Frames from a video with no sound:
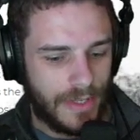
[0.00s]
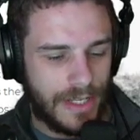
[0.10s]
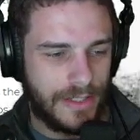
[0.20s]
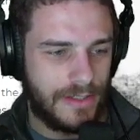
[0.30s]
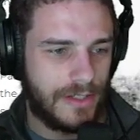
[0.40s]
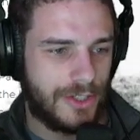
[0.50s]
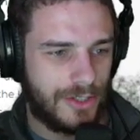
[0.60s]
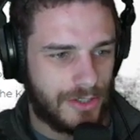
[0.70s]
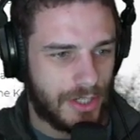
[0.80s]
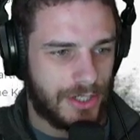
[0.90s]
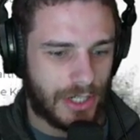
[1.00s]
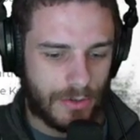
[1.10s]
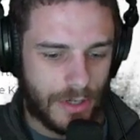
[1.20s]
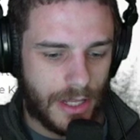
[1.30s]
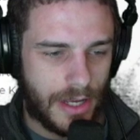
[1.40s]
it's easy to
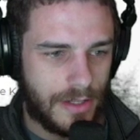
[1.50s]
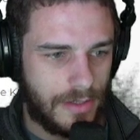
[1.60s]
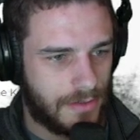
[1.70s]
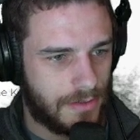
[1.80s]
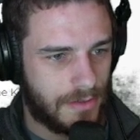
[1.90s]
generalize